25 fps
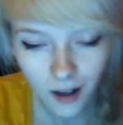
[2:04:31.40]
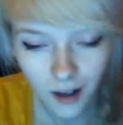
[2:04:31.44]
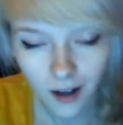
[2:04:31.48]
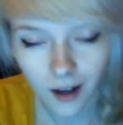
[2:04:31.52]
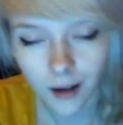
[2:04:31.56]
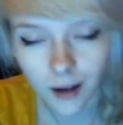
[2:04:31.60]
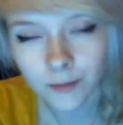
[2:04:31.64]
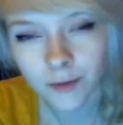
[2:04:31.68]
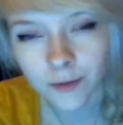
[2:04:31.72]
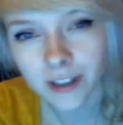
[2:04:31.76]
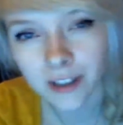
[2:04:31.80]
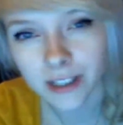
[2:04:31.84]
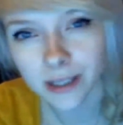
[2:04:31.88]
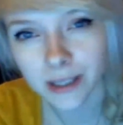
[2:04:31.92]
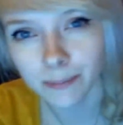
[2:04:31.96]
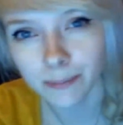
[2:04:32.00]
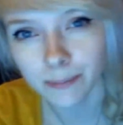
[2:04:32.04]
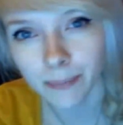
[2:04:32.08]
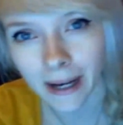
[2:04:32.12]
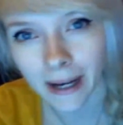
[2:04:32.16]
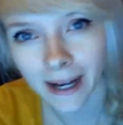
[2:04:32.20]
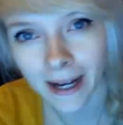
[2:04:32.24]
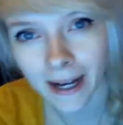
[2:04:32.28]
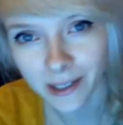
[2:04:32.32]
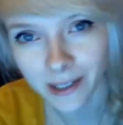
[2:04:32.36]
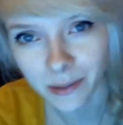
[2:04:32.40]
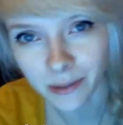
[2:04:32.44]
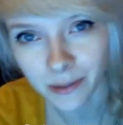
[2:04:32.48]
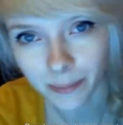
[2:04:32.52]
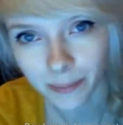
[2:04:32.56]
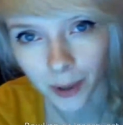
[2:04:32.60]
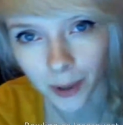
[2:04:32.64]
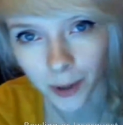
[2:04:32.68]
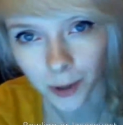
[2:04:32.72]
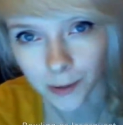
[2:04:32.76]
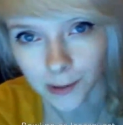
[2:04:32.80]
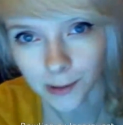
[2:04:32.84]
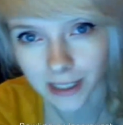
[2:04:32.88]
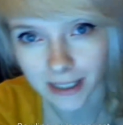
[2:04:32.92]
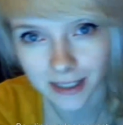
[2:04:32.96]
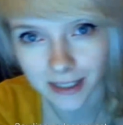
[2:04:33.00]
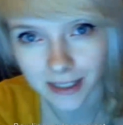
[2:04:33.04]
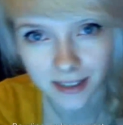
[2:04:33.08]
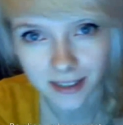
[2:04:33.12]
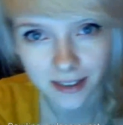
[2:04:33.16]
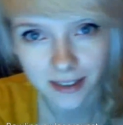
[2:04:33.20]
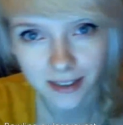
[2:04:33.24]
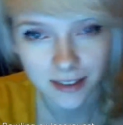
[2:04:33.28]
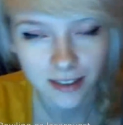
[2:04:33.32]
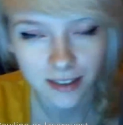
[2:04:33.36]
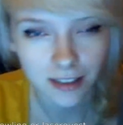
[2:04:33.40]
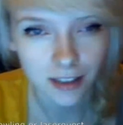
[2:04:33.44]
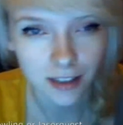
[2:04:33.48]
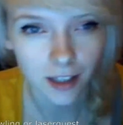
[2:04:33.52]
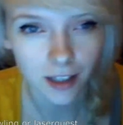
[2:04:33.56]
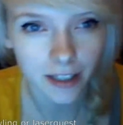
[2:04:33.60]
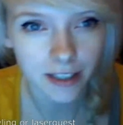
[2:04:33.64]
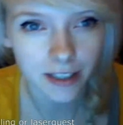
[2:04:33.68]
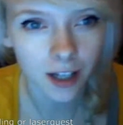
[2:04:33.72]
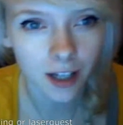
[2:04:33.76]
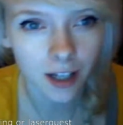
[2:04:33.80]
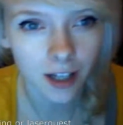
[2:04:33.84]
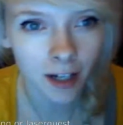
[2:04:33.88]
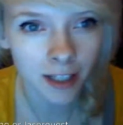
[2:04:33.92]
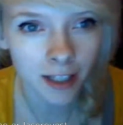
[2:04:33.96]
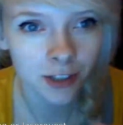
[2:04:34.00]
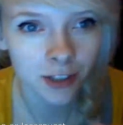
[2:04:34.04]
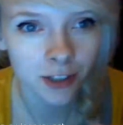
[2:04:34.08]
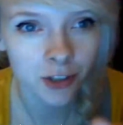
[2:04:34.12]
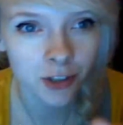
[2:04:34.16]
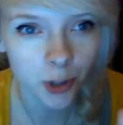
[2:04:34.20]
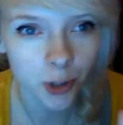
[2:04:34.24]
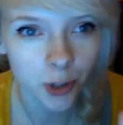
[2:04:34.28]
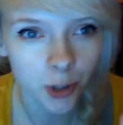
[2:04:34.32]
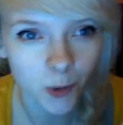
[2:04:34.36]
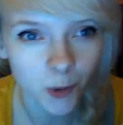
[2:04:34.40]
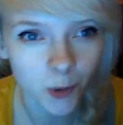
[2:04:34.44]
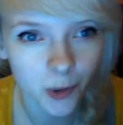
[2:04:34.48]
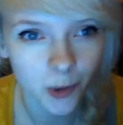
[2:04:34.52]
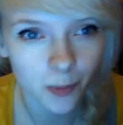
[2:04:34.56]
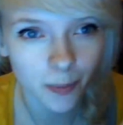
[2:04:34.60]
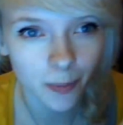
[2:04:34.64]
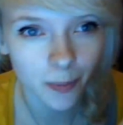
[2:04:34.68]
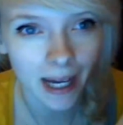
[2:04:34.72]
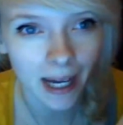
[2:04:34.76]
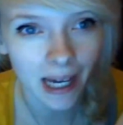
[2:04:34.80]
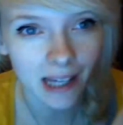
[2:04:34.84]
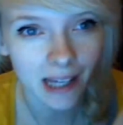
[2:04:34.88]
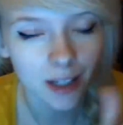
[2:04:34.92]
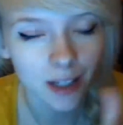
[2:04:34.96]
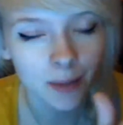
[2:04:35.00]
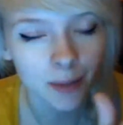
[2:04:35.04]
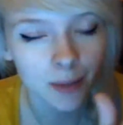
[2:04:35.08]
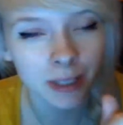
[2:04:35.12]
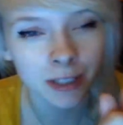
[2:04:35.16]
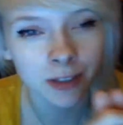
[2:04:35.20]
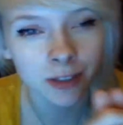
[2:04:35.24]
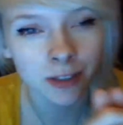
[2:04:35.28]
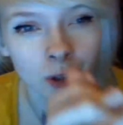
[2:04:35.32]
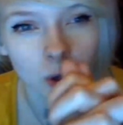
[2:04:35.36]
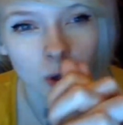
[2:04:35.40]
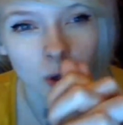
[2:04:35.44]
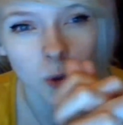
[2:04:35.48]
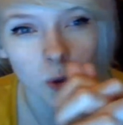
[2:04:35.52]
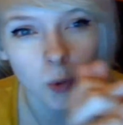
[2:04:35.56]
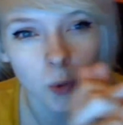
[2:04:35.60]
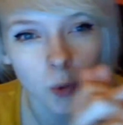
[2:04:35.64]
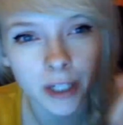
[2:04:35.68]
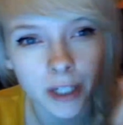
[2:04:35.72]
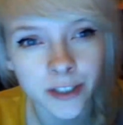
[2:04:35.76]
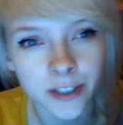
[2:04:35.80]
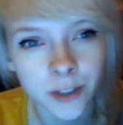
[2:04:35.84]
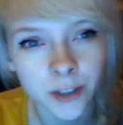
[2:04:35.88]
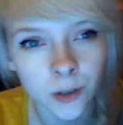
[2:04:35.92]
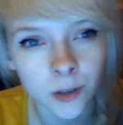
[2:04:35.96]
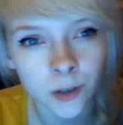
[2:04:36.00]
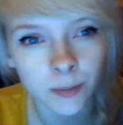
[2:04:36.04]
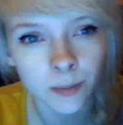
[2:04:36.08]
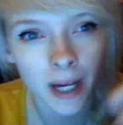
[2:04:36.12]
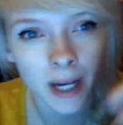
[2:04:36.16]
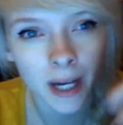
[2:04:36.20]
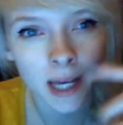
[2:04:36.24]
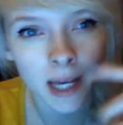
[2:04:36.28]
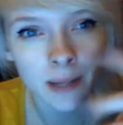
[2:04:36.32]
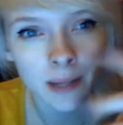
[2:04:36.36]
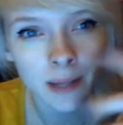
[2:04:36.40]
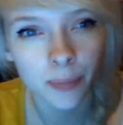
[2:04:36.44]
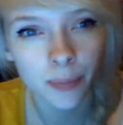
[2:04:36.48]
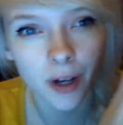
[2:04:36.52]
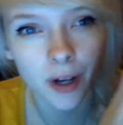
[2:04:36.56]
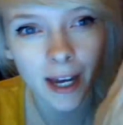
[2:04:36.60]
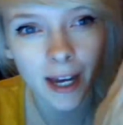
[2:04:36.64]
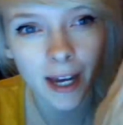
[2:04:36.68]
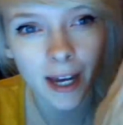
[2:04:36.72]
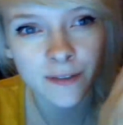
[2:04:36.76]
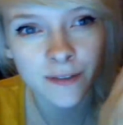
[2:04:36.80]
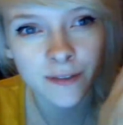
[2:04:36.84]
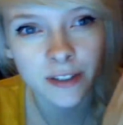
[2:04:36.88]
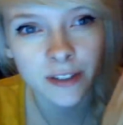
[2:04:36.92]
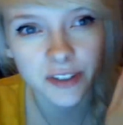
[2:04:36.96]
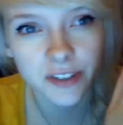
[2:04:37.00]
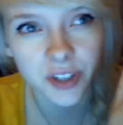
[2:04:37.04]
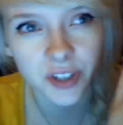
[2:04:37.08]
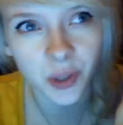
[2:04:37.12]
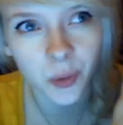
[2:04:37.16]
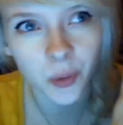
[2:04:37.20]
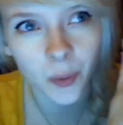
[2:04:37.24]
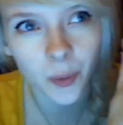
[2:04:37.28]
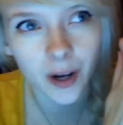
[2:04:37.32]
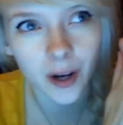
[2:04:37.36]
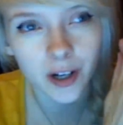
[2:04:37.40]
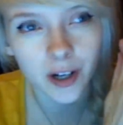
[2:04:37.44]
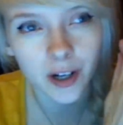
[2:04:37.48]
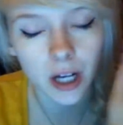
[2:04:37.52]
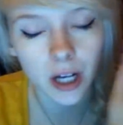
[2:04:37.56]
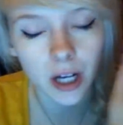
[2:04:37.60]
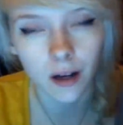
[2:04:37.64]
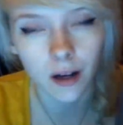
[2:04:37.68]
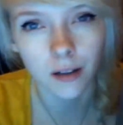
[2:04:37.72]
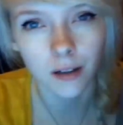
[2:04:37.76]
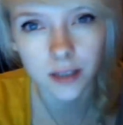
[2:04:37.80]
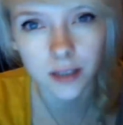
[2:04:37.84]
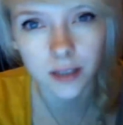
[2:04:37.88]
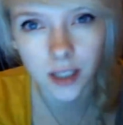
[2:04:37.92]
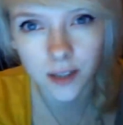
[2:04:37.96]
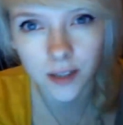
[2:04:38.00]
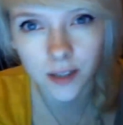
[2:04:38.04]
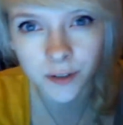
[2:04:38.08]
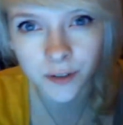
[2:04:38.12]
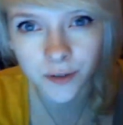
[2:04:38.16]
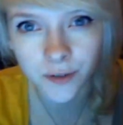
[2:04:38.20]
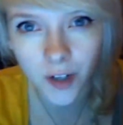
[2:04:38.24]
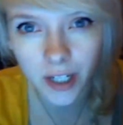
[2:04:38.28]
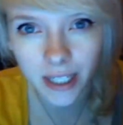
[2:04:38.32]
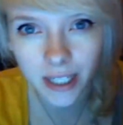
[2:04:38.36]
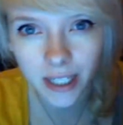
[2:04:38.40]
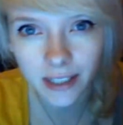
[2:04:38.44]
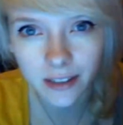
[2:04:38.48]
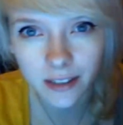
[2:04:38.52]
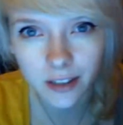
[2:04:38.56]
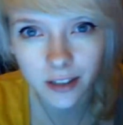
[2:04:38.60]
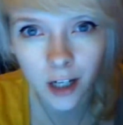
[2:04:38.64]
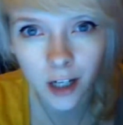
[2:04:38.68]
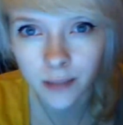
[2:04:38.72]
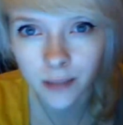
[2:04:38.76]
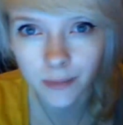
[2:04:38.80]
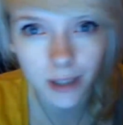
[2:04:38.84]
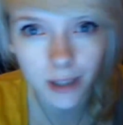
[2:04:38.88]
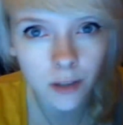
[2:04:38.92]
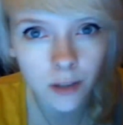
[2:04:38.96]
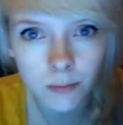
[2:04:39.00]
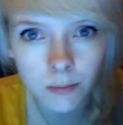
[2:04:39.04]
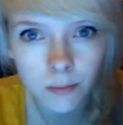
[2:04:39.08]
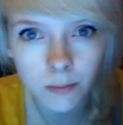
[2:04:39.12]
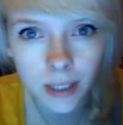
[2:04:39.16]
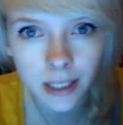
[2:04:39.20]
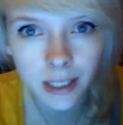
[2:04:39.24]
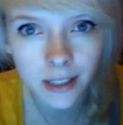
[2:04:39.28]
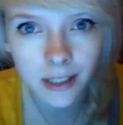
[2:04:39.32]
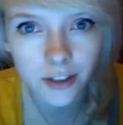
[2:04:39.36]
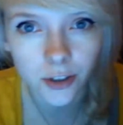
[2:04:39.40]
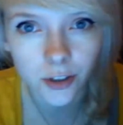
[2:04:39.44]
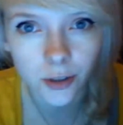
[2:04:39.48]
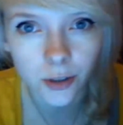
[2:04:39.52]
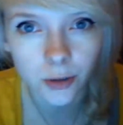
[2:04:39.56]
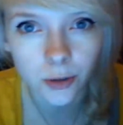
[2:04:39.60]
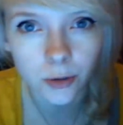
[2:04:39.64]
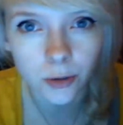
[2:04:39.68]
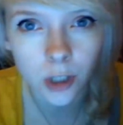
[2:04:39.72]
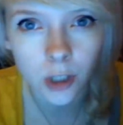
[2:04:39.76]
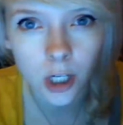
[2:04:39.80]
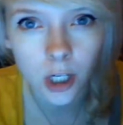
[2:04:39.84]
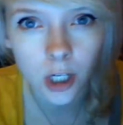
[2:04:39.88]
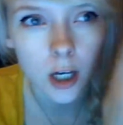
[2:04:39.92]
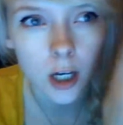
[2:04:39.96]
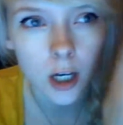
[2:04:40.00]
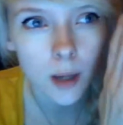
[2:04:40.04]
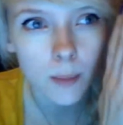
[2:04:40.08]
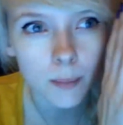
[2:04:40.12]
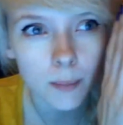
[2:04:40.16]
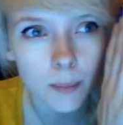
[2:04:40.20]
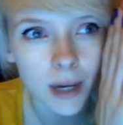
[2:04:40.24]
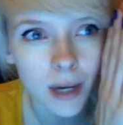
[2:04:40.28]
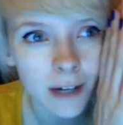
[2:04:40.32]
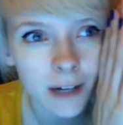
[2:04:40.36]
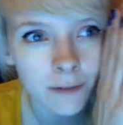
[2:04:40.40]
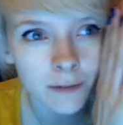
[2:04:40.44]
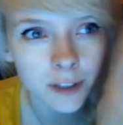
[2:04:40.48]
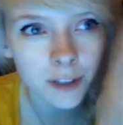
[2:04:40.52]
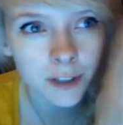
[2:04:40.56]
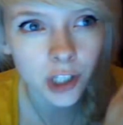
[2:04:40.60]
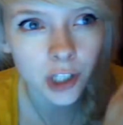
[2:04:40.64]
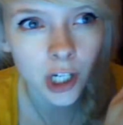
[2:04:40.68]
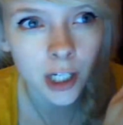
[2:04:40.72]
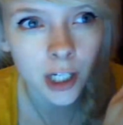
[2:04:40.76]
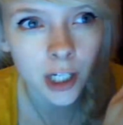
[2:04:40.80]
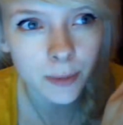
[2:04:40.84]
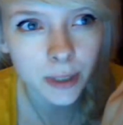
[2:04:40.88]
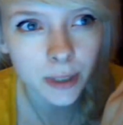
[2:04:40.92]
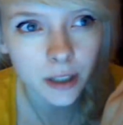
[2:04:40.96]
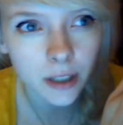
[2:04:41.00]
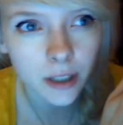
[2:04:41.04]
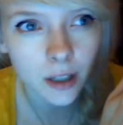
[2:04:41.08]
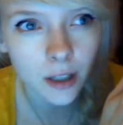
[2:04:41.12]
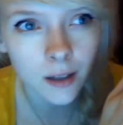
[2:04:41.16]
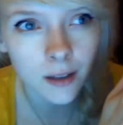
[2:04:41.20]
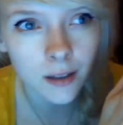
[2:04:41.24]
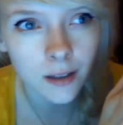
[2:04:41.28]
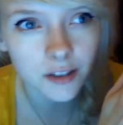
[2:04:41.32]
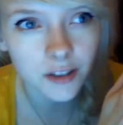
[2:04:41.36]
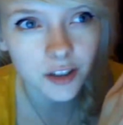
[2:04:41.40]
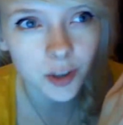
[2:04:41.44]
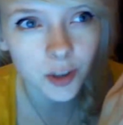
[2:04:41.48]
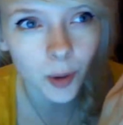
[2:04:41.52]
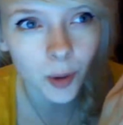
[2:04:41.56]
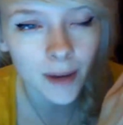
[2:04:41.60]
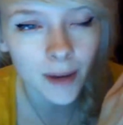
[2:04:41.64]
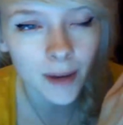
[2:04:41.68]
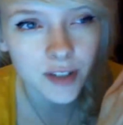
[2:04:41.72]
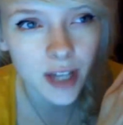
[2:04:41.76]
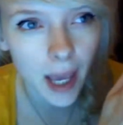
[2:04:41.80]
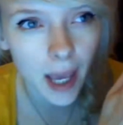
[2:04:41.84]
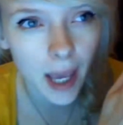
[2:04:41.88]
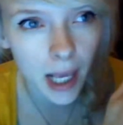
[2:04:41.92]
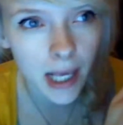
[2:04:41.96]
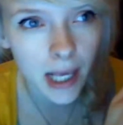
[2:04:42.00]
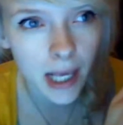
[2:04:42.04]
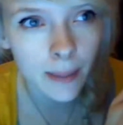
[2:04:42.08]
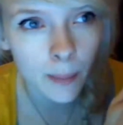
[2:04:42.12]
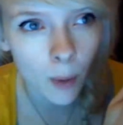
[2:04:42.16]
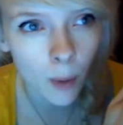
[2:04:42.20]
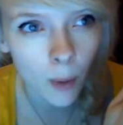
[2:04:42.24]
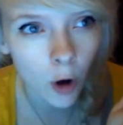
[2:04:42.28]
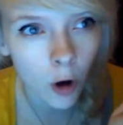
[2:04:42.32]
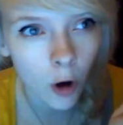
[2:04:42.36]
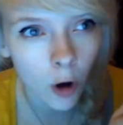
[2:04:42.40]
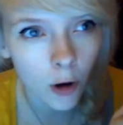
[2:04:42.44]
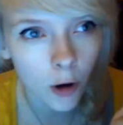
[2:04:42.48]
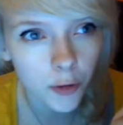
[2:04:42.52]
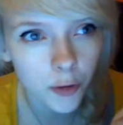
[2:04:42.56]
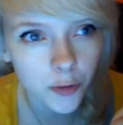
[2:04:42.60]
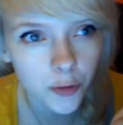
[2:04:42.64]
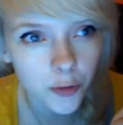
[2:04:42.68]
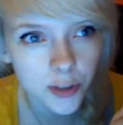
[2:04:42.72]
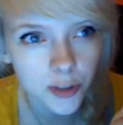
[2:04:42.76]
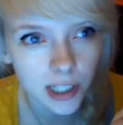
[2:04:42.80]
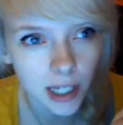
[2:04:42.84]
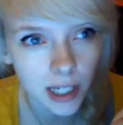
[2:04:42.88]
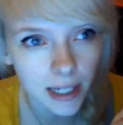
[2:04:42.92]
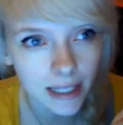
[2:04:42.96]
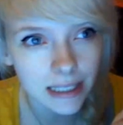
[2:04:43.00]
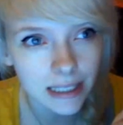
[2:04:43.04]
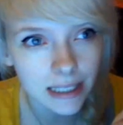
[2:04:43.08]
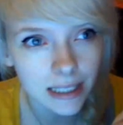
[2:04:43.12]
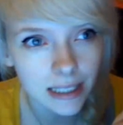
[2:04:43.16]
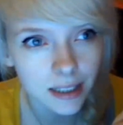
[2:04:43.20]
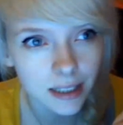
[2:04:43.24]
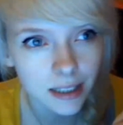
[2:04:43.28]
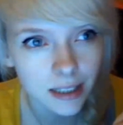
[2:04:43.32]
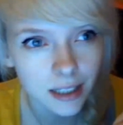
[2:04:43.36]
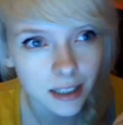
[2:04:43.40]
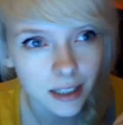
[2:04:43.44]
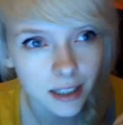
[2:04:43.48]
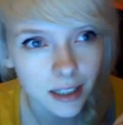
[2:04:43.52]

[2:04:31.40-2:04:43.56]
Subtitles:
I'm really bad at bowling. Like, kind of joke bad. I mean, not quite joke bad, but I have this thing where it curls every fucking time. I don't mean it to, but every time it curls, so I have to aim off slightly.